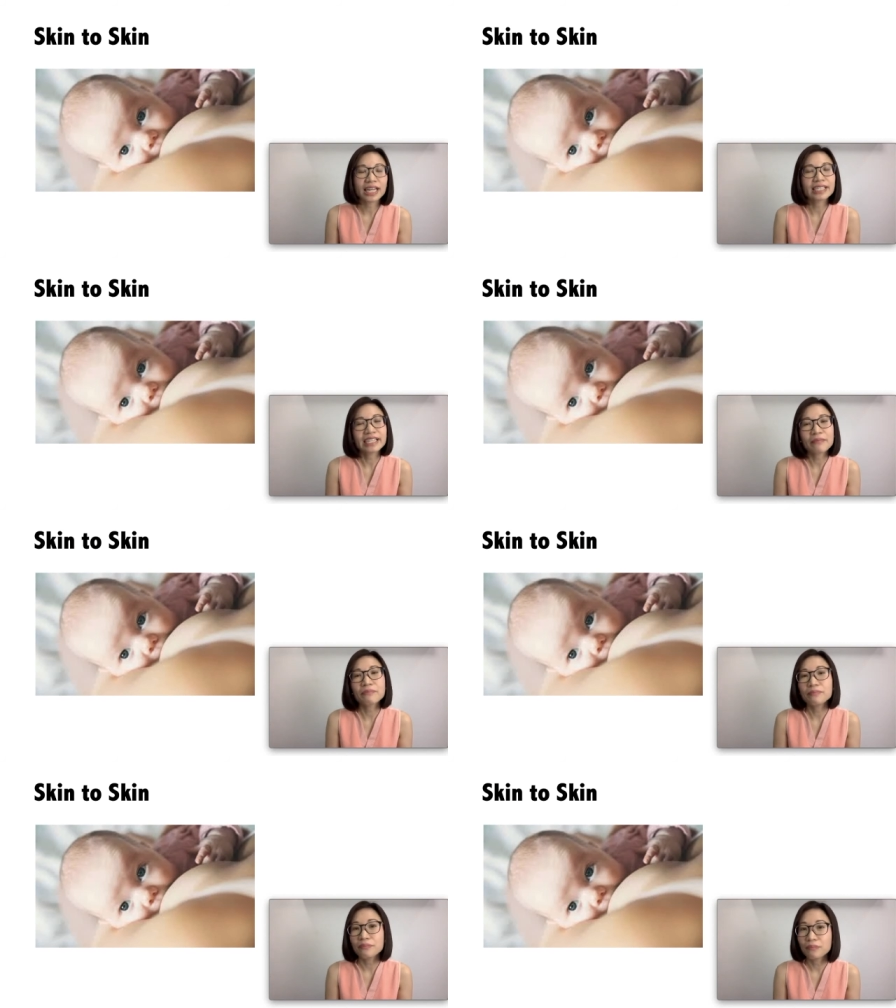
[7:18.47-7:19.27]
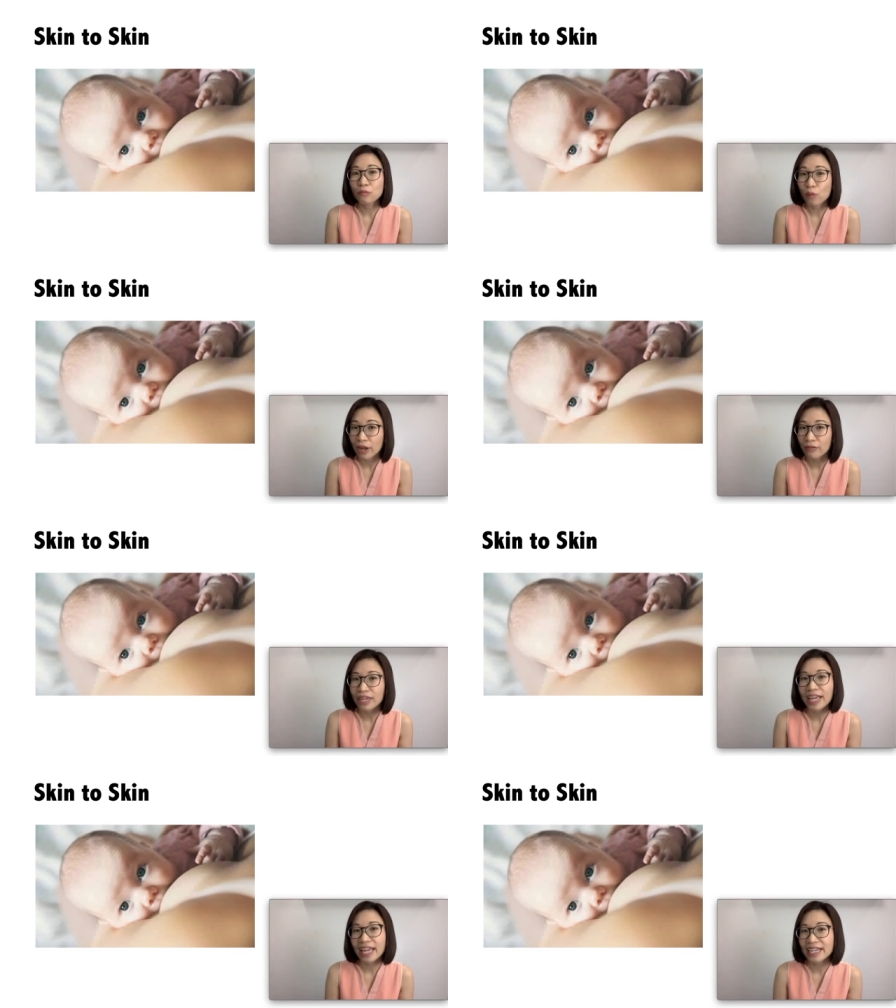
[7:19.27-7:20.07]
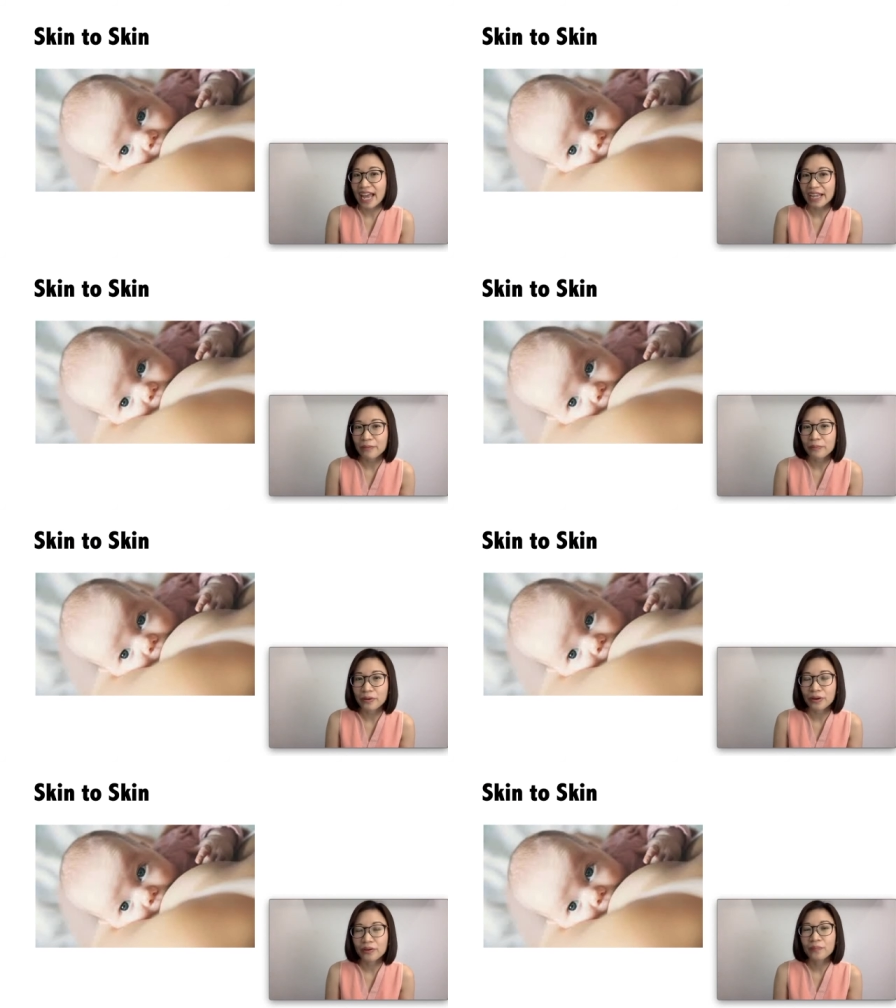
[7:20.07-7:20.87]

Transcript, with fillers: except wearing a diaper.